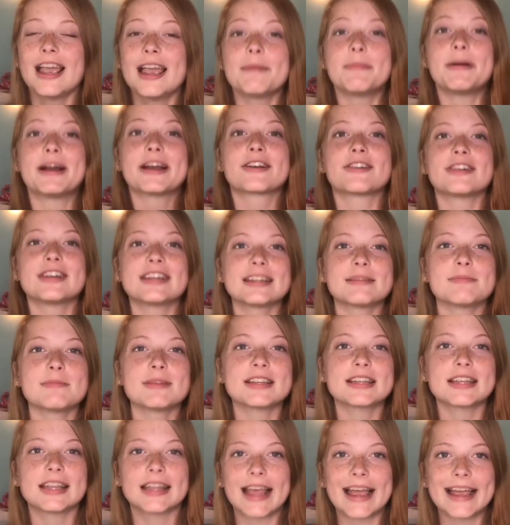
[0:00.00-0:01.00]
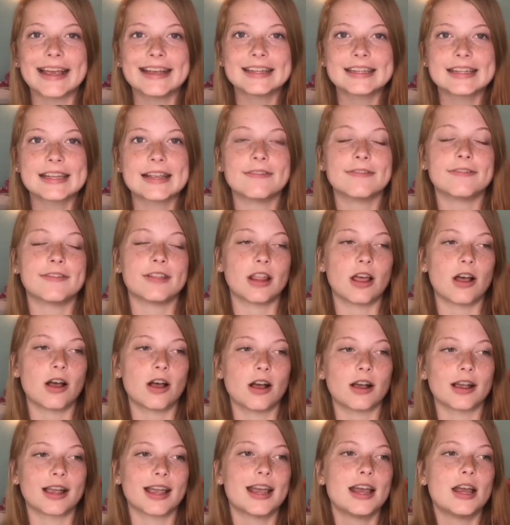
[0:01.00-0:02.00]
My Christmas lights
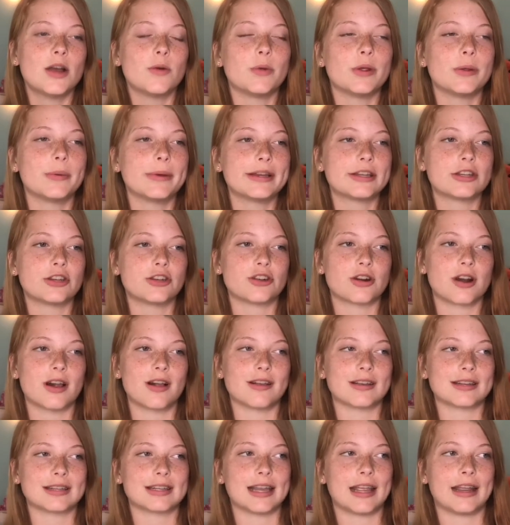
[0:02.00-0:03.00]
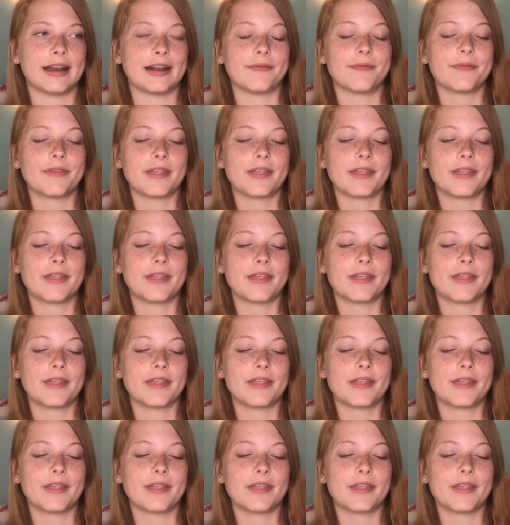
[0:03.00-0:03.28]
vlog, we went to Charleston,